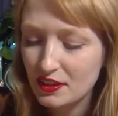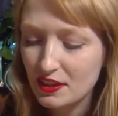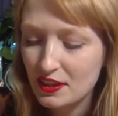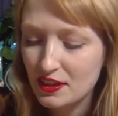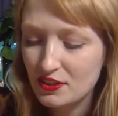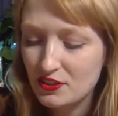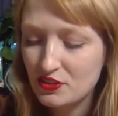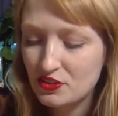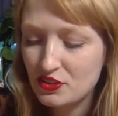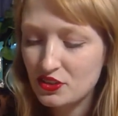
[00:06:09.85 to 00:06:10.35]

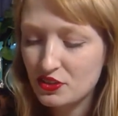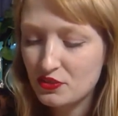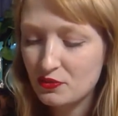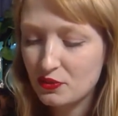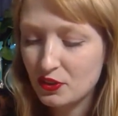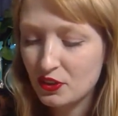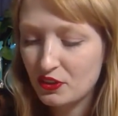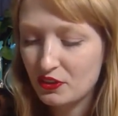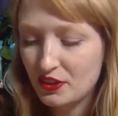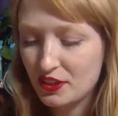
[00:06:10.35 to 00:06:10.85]
it's just
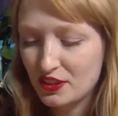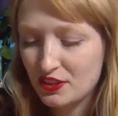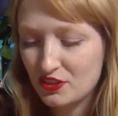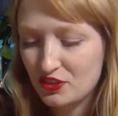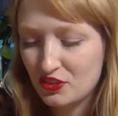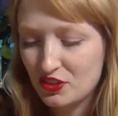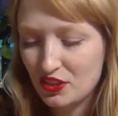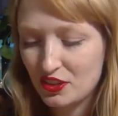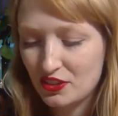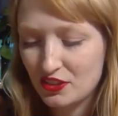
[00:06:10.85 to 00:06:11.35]
following
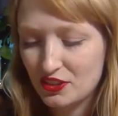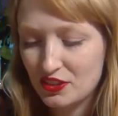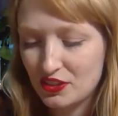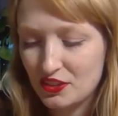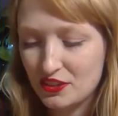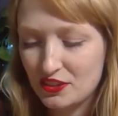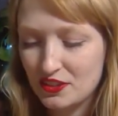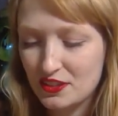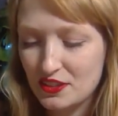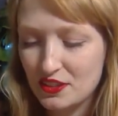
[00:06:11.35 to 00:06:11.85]

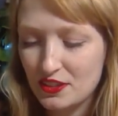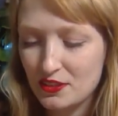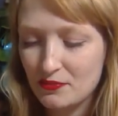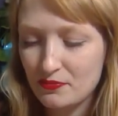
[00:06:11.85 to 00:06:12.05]
instructions.